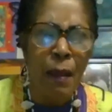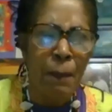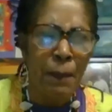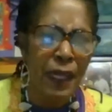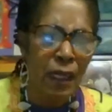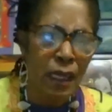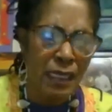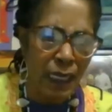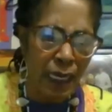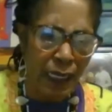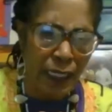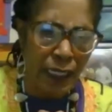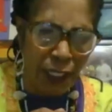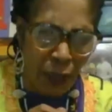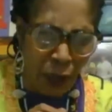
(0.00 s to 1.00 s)
because on a
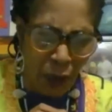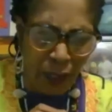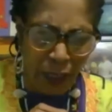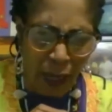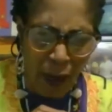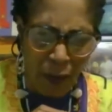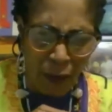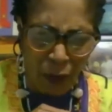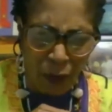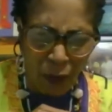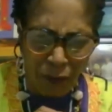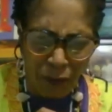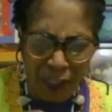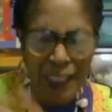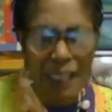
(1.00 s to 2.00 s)
certain
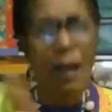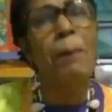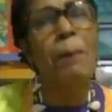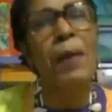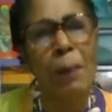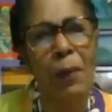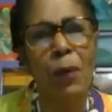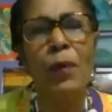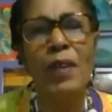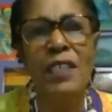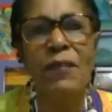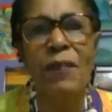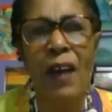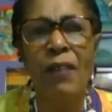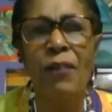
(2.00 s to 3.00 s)
level, for some people it was
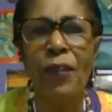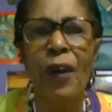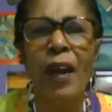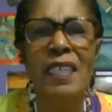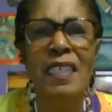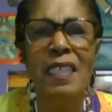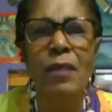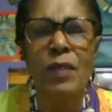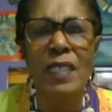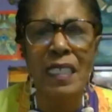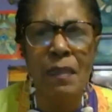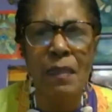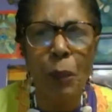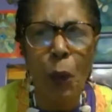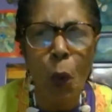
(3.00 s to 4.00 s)
fun, for us it was
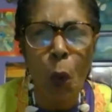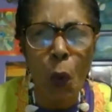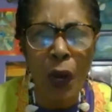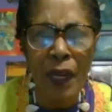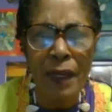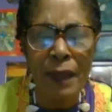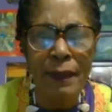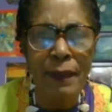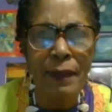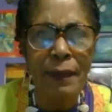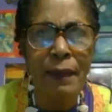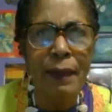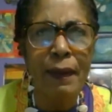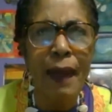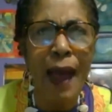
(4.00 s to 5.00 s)
important,
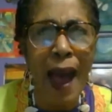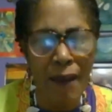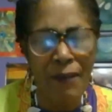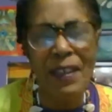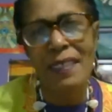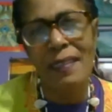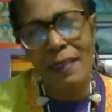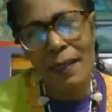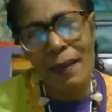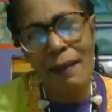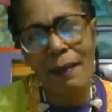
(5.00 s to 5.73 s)
obviously.